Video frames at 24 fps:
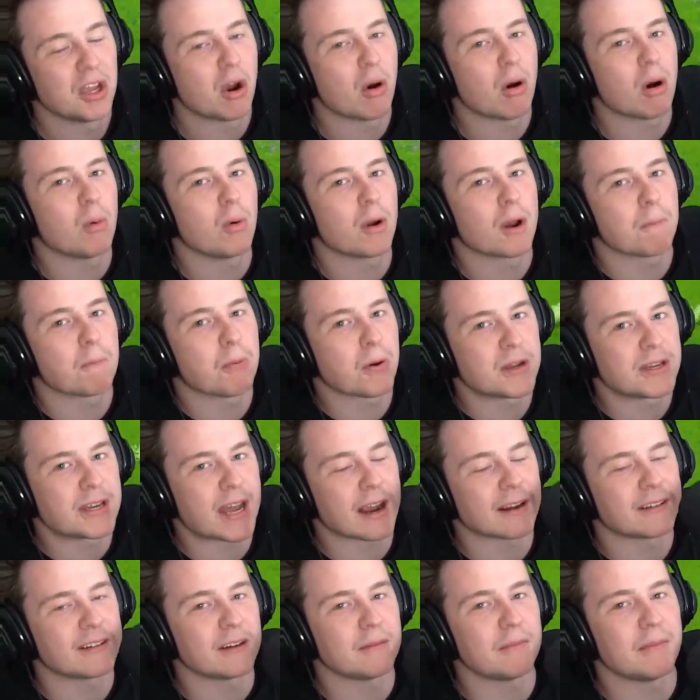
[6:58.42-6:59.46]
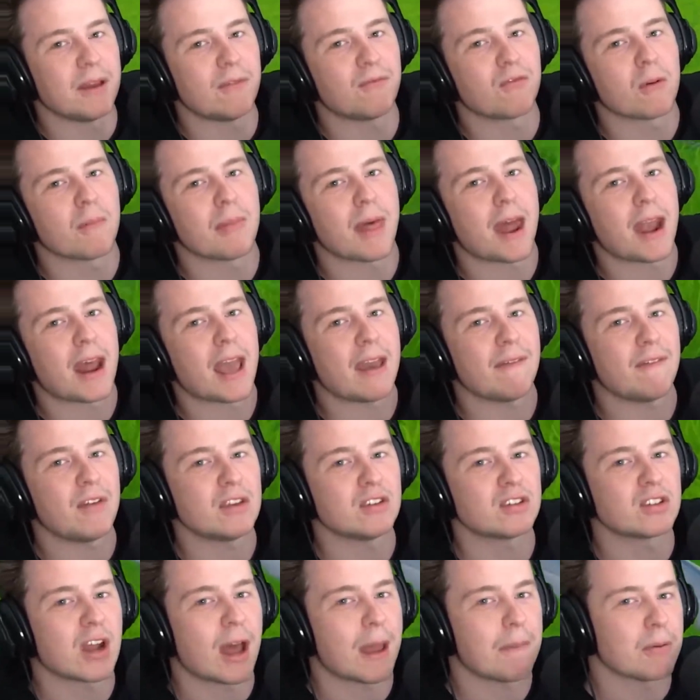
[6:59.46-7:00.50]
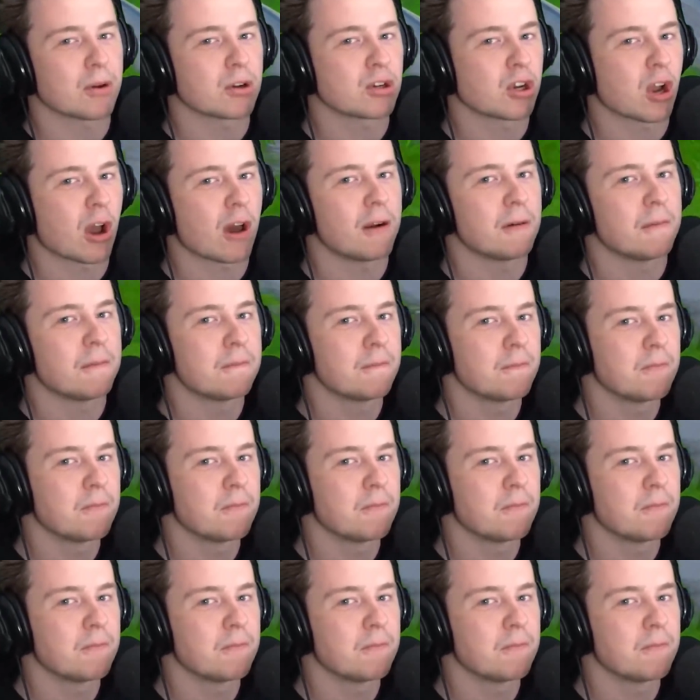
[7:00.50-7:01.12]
You know what would have protected me from that heavy sniper shot?